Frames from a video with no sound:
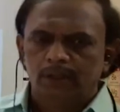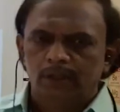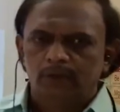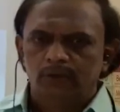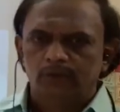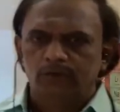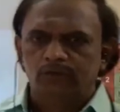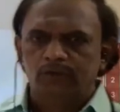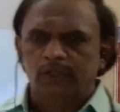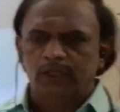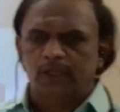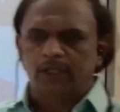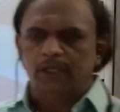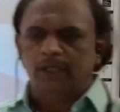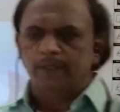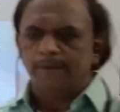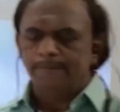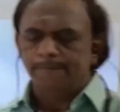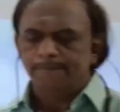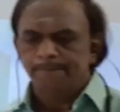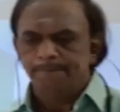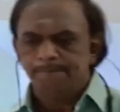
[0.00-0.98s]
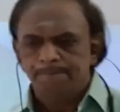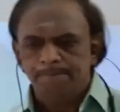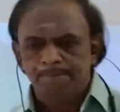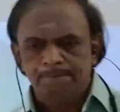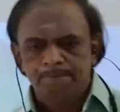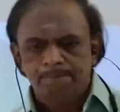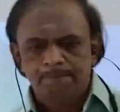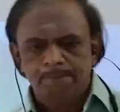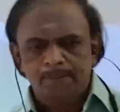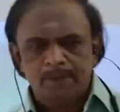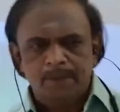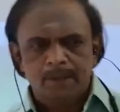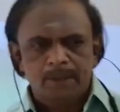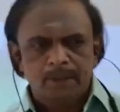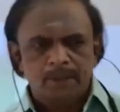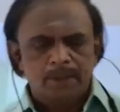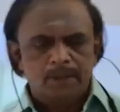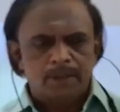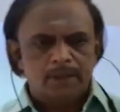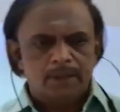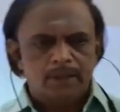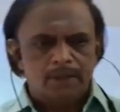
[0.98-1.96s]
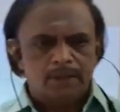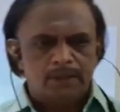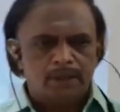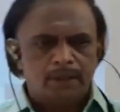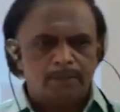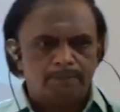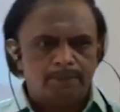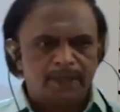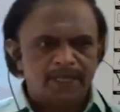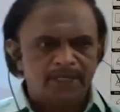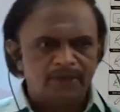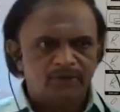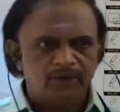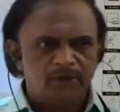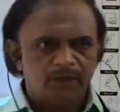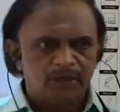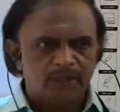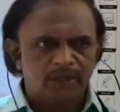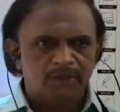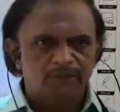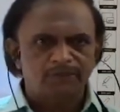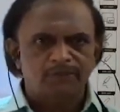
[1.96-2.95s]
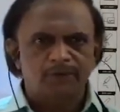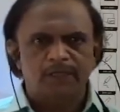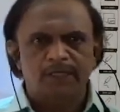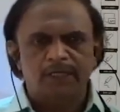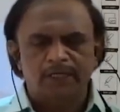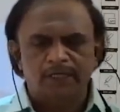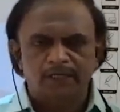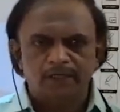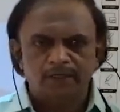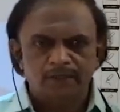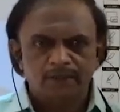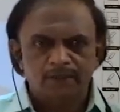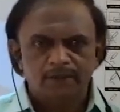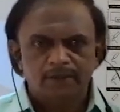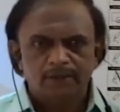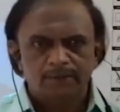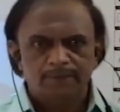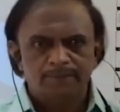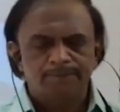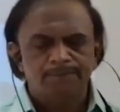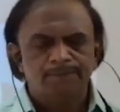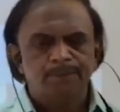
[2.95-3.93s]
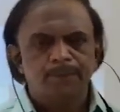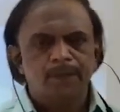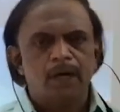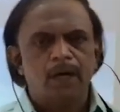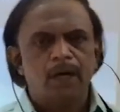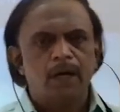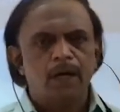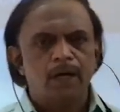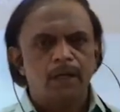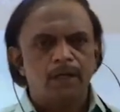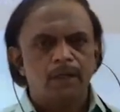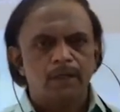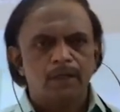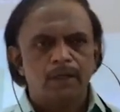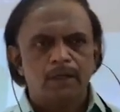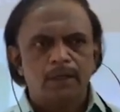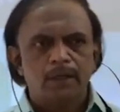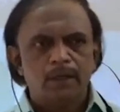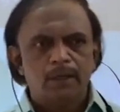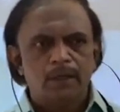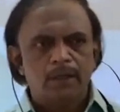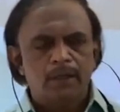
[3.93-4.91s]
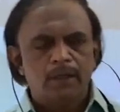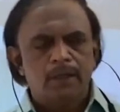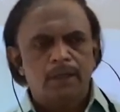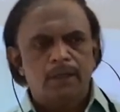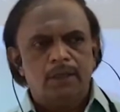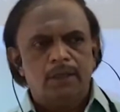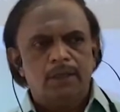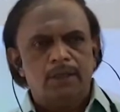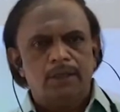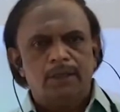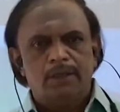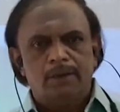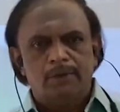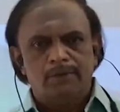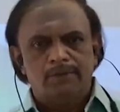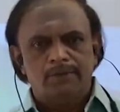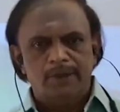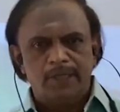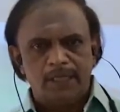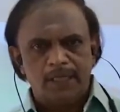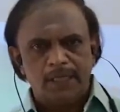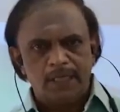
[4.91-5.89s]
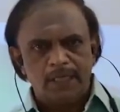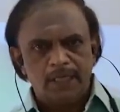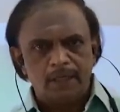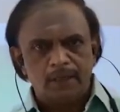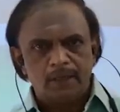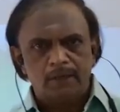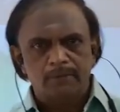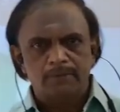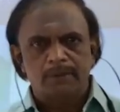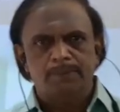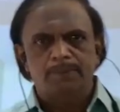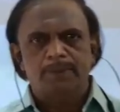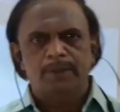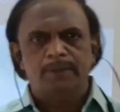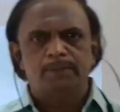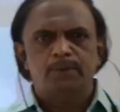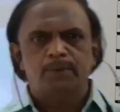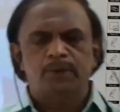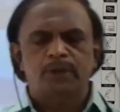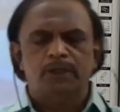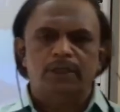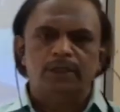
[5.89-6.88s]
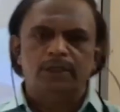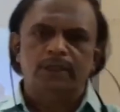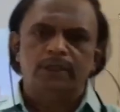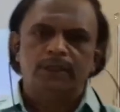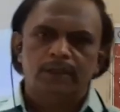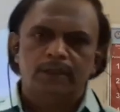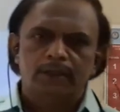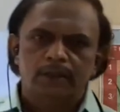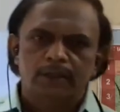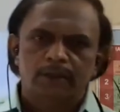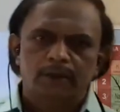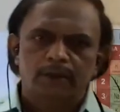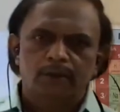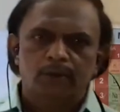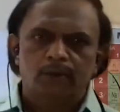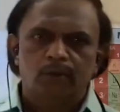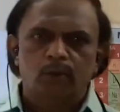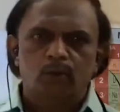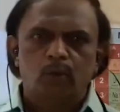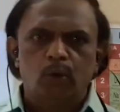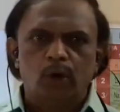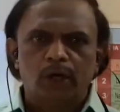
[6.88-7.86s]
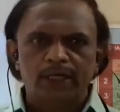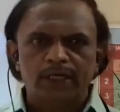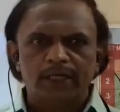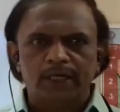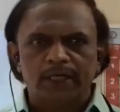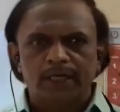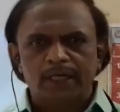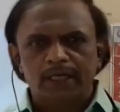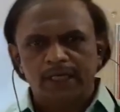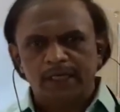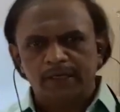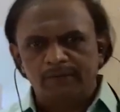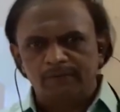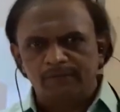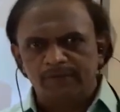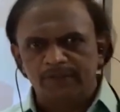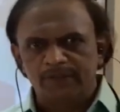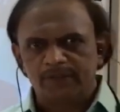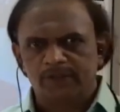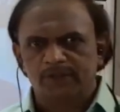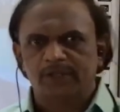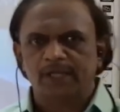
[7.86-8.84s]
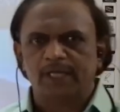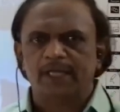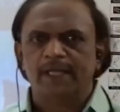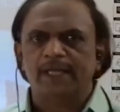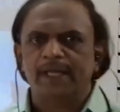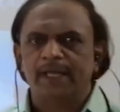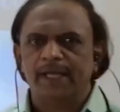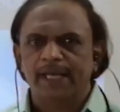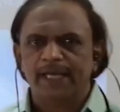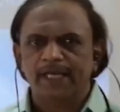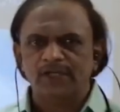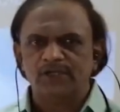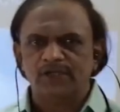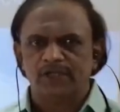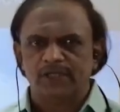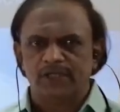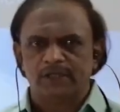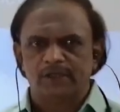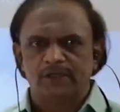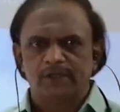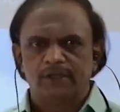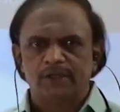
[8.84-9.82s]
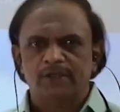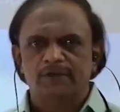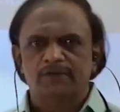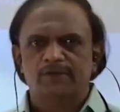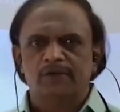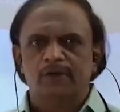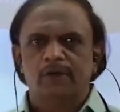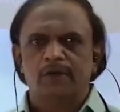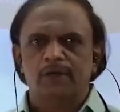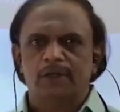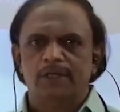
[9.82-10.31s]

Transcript: You see, the patriotic feeling or the feeling of the people, one in with the nation, is called